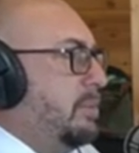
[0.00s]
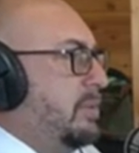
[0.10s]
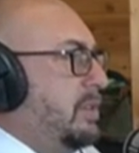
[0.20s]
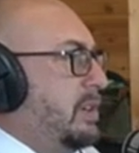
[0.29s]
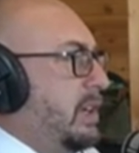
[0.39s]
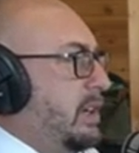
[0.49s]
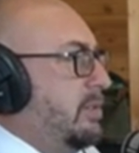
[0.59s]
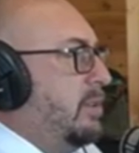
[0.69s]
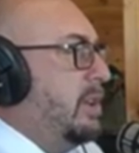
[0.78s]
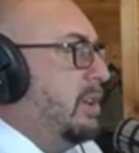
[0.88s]
If you're not
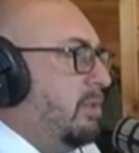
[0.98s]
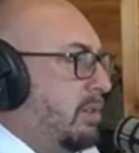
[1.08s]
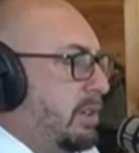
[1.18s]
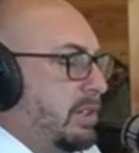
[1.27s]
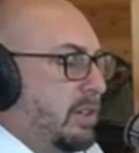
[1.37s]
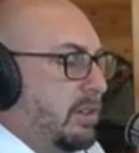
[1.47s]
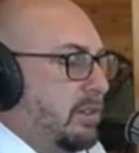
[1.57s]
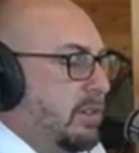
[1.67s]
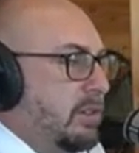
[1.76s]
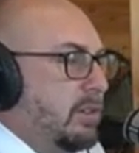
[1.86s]
watching on
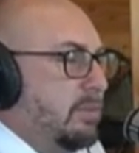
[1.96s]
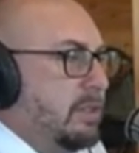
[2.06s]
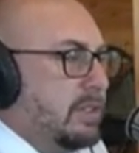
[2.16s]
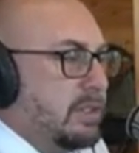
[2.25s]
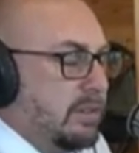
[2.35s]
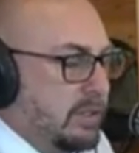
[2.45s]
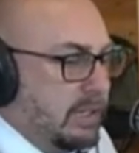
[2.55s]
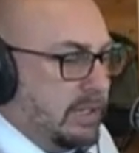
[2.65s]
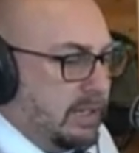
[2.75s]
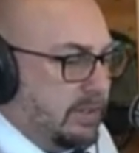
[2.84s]
YouTube, just go
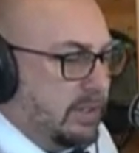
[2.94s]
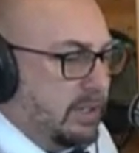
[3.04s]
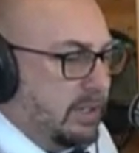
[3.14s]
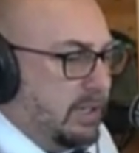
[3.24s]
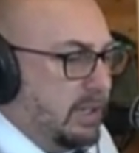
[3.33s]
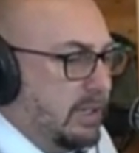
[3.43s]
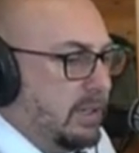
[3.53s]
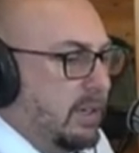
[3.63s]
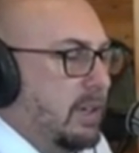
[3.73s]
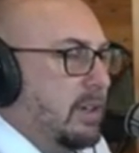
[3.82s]
check out the Shed
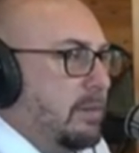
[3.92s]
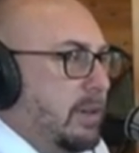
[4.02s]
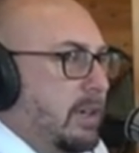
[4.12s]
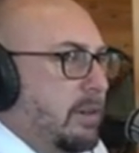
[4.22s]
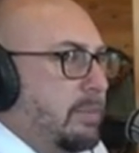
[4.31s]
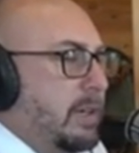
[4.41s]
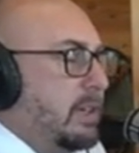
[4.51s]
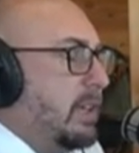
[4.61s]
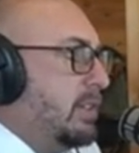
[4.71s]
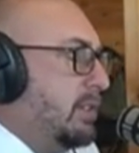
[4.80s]
Geek
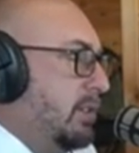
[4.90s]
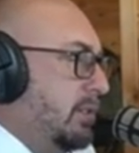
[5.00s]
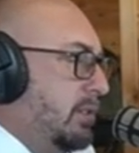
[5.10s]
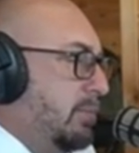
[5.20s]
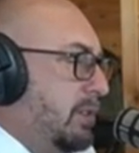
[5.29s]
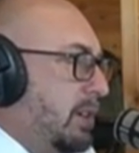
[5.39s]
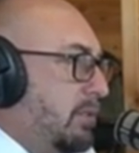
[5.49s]
podcast YouTube channel.